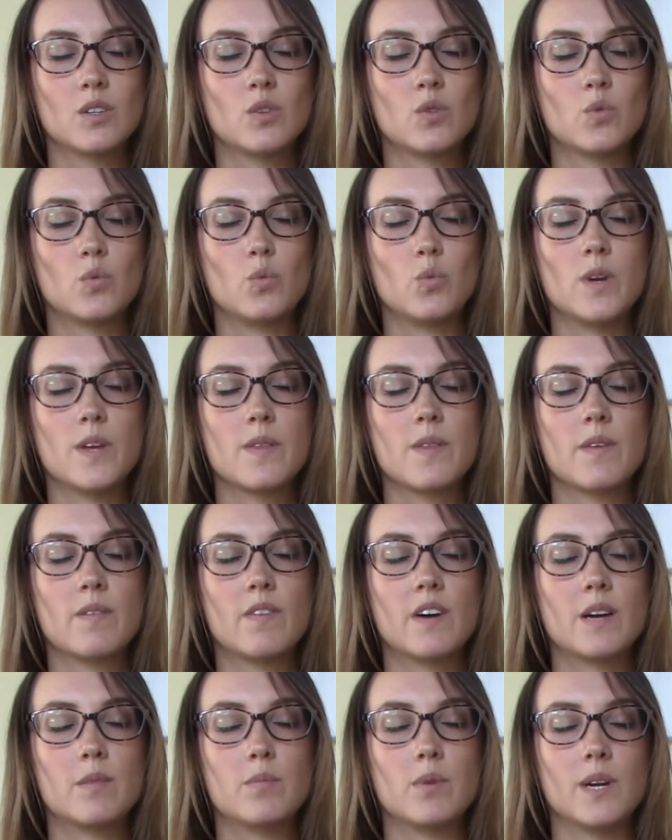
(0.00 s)
with the
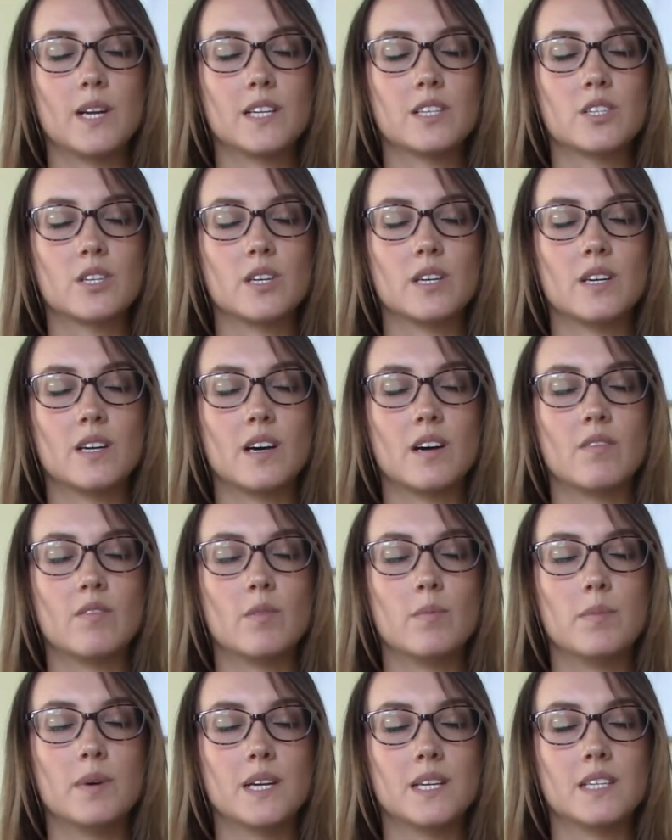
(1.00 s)
vibration of
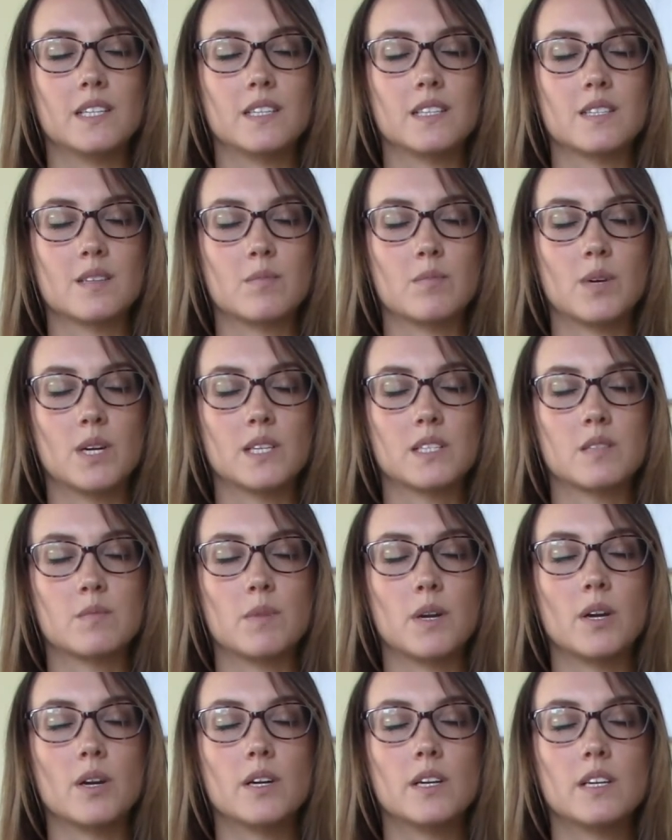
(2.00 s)
abundance and
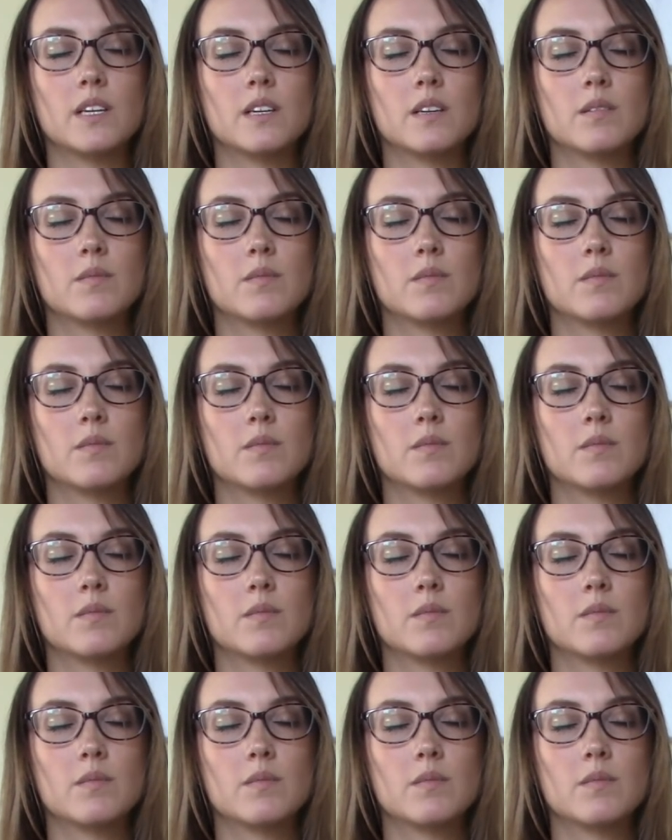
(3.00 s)
prosperity.